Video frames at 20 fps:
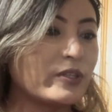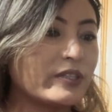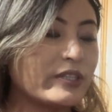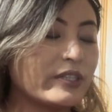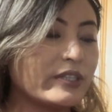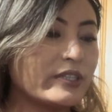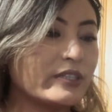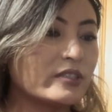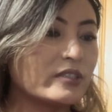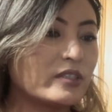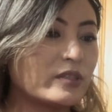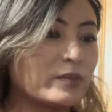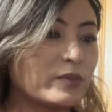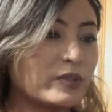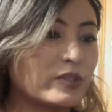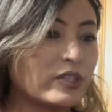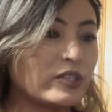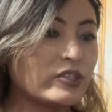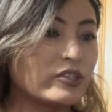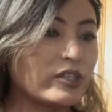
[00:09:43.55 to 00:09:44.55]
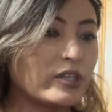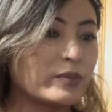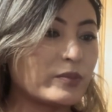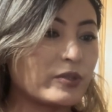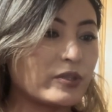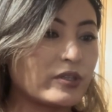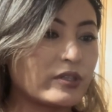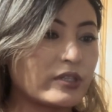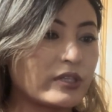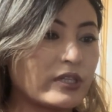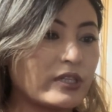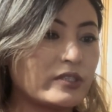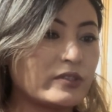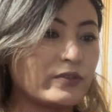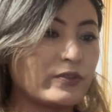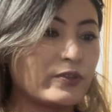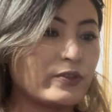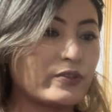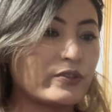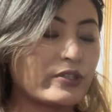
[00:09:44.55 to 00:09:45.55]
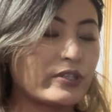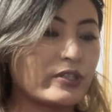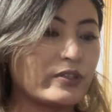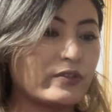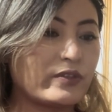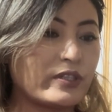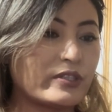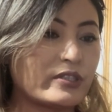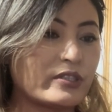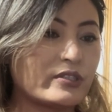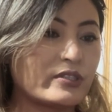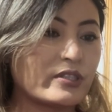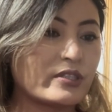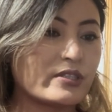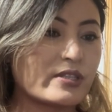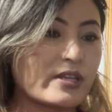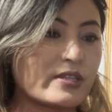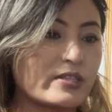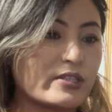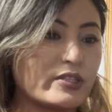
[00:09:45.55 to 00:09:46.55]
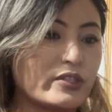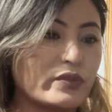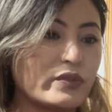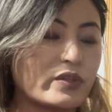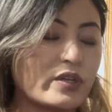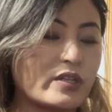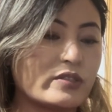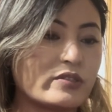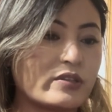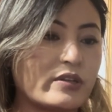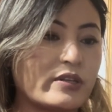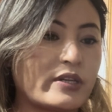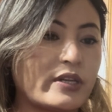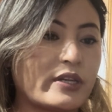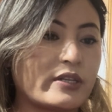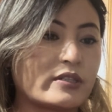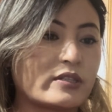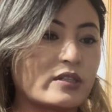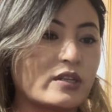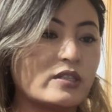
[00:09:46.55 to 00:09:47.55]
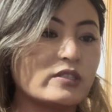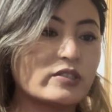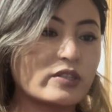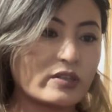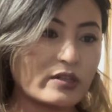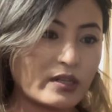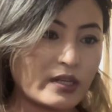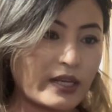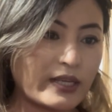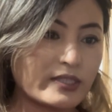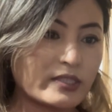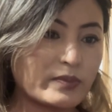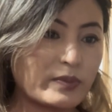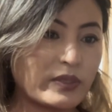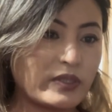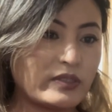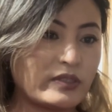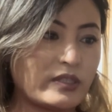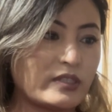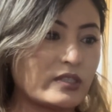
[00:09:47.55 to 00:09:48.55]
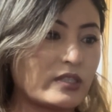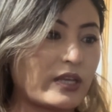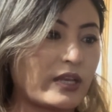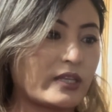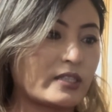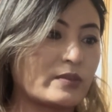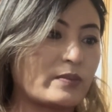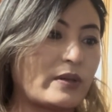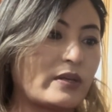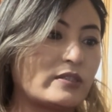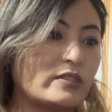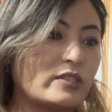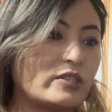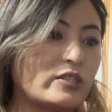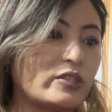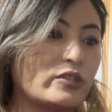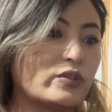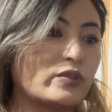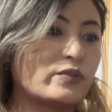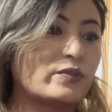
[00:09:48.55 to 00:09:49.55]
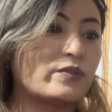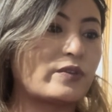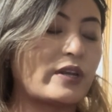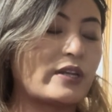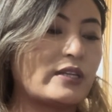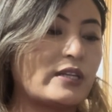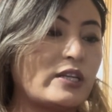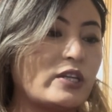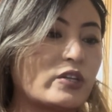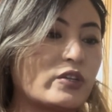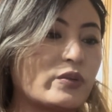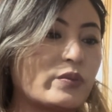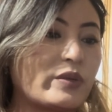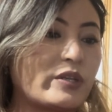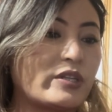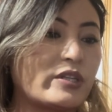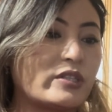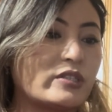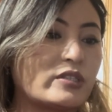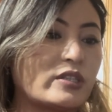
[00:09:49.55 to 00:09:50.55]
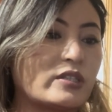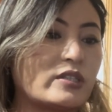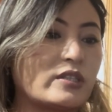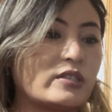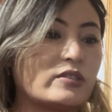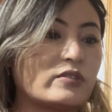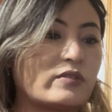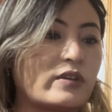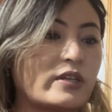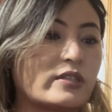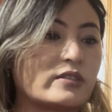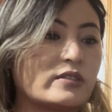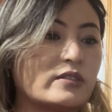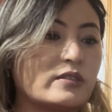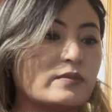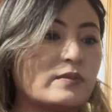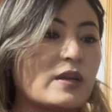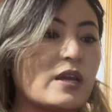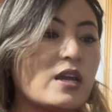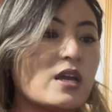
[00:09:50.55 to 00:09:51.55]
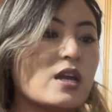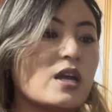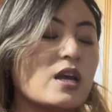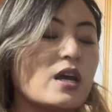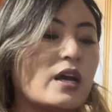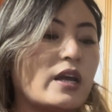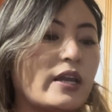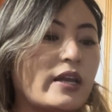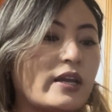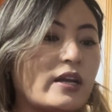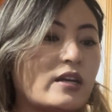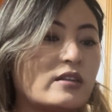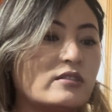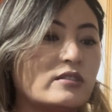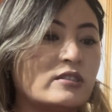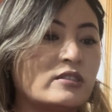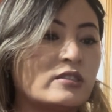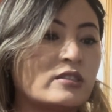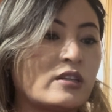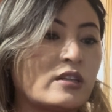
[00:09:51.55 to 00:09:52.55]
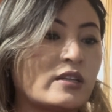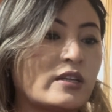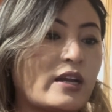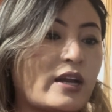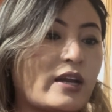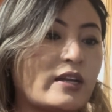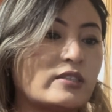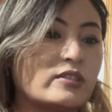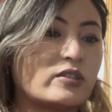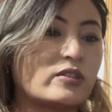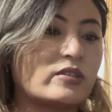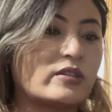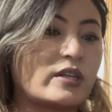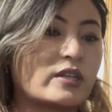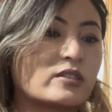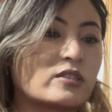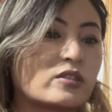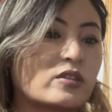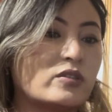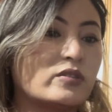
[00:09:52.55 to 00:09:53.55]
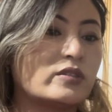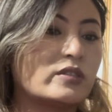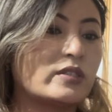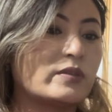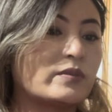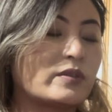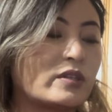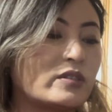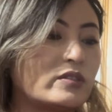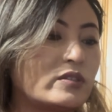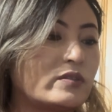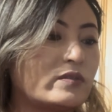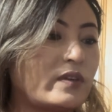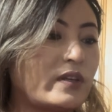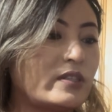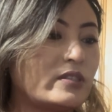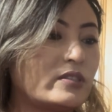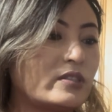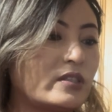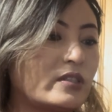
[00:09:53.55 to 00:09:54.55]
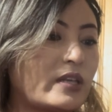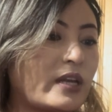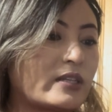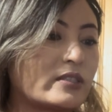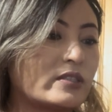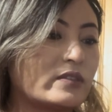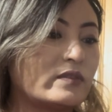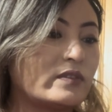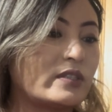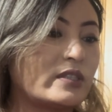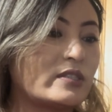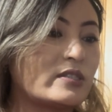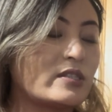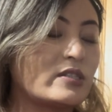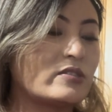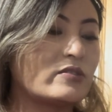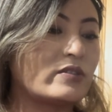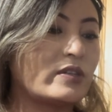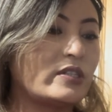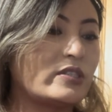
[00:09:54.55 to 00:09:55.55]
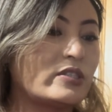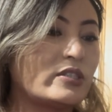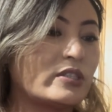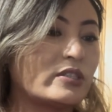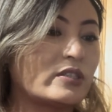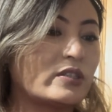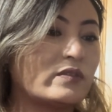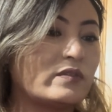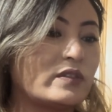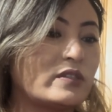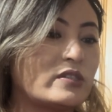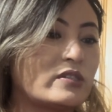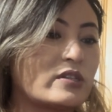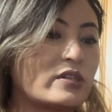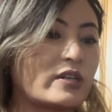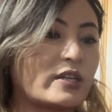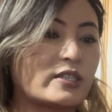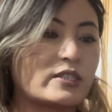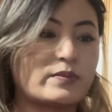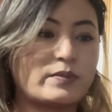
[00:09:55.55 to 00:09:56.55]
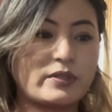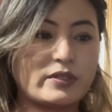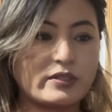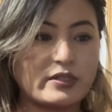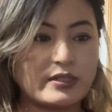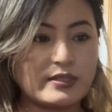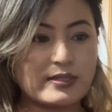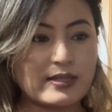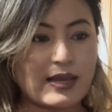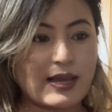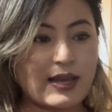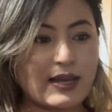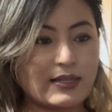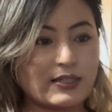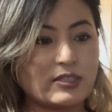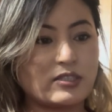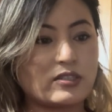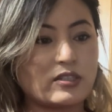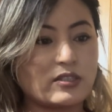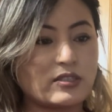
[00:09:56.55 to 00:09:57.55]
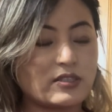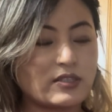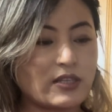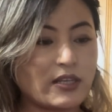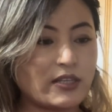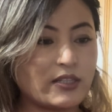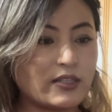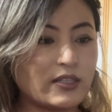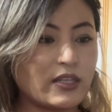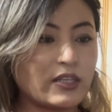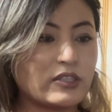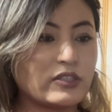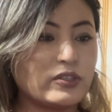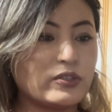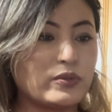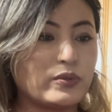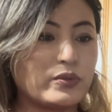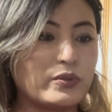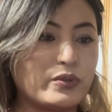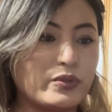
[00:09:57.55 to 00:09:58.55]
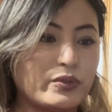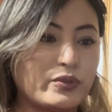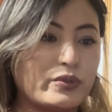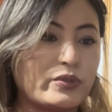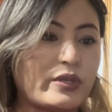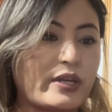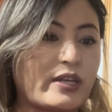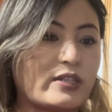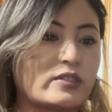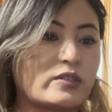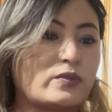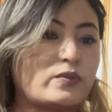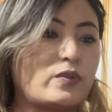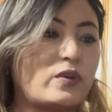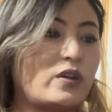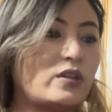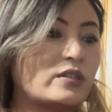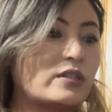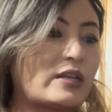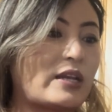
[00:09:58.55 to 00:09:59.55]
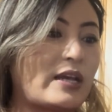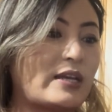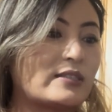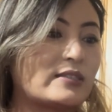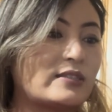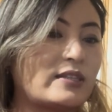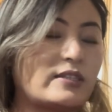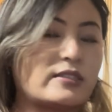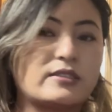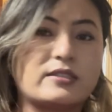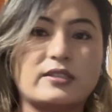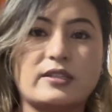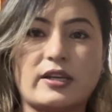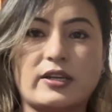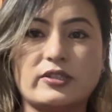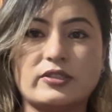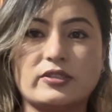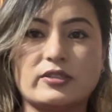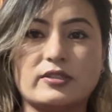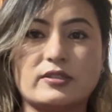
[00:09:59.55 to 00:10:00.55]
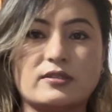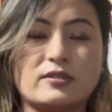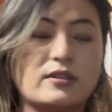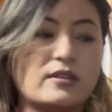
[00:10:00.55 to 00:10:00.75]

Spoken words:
is the potential product is future innovations such as a new cultural experience, expanded eco-friendly accommodation, interactive AR digital guides, or exclusive conservation activities, enriching the visitor experience and sustaining Uluru as a world-class destination.